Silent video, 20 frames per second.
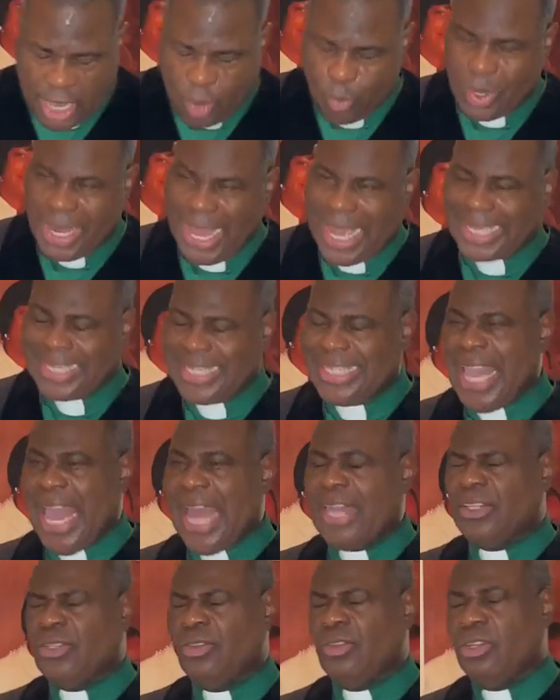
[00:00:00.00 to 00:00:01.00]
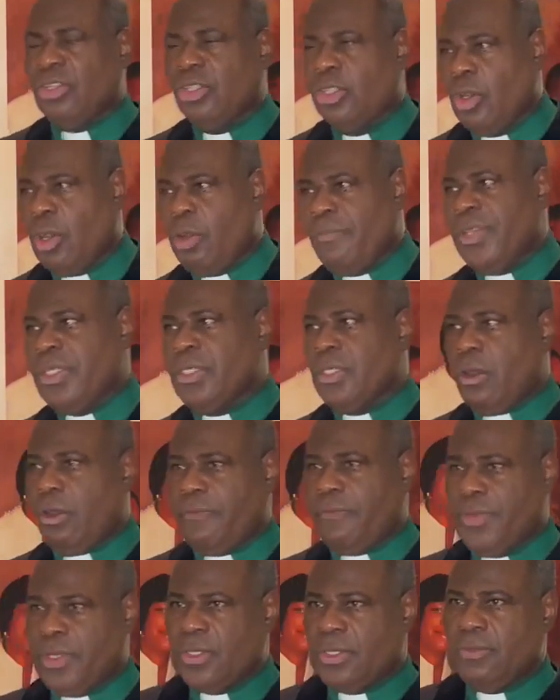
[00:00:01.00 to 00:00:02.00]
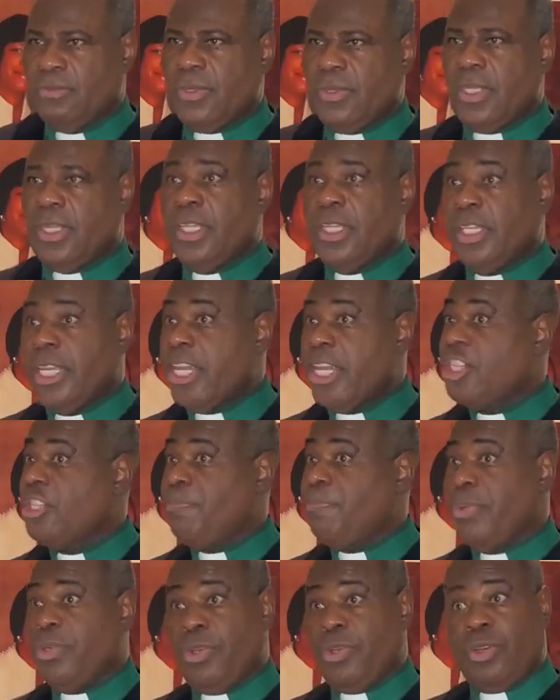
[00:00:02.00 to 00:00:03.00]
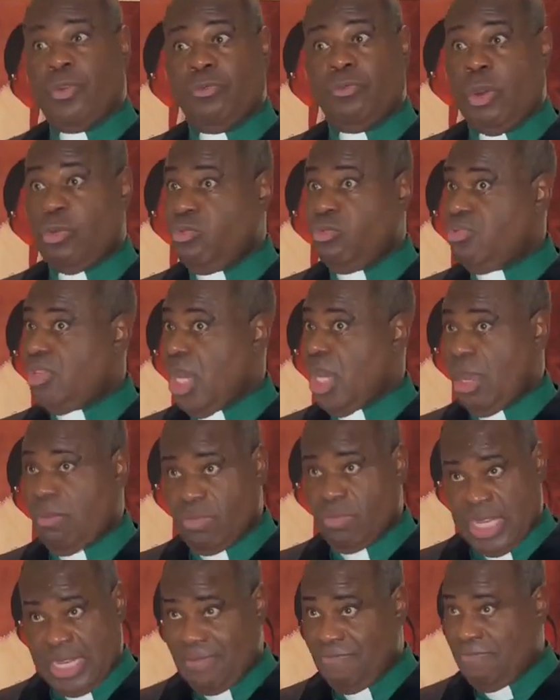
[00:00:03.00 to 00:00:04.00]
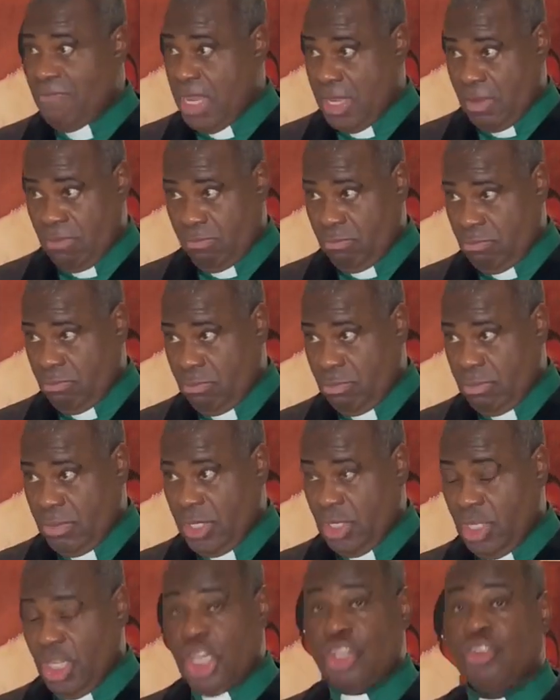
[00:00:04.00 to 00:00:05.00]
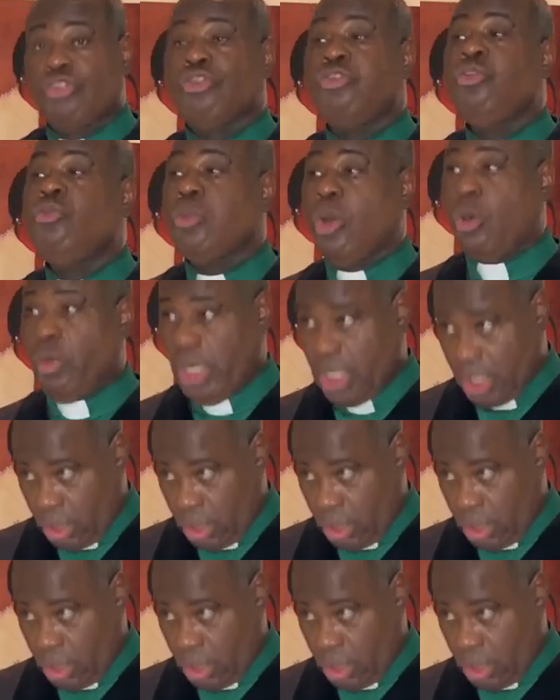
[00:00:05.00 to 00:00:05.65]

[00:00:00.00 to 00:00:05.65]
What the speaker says: And when I got to the door of his office, that spirit rose up in me, the true Holy